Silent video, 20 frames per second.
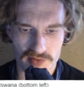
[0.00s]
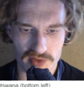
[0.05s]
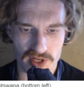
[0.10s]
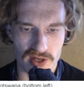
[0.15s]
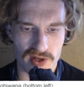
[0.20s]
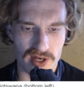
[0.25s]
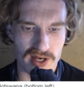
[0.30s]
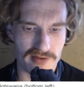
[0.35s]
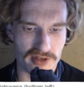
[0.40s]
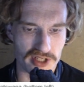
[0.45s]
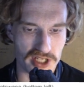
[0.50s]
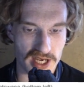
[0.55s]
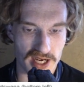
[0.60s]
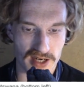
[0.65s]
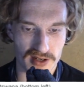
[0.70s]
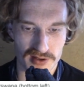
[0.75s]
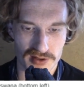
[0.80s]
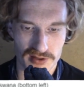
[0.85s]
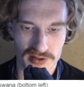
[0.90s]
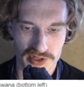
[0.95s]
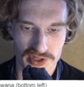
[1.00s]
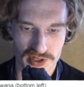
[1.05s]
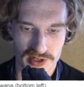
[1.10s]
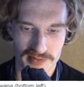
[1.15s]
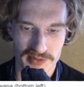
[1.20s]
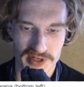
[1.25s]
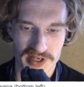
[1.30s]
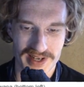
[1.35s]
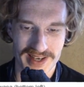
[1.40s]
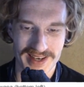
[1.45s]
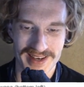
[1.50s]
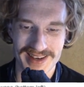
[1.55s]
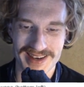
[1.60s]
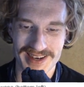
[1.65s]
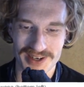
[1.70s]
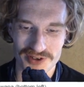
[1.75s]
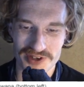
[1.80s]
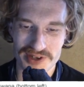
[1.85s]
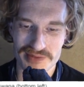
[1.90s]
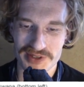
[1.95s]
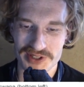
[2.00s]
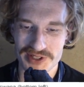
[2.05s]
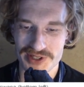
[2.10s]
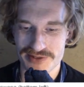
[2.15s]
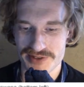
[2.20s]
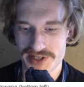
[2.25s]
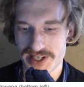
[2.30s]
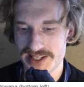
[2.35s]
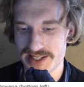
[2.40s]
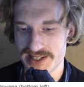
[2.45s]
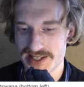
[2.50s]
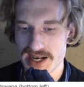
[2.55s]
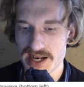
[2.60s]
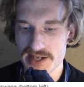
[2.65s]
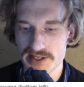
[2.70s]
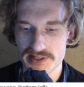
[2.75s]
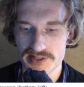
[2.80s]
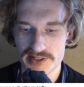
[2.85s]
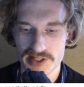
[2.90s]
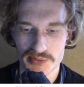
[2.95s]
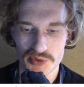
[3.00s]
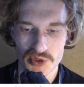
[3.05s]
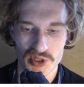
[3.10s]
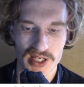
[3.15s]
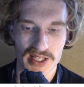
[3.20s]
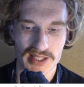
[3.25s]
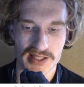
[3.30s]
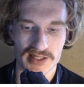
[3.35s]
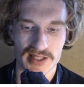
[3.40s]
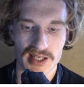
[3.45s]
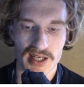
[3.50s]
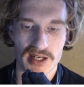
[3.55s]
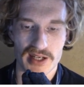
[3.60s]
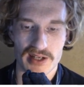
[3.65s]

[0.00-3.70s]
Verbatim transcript: however the anglo-german agreement of 1890 stipulates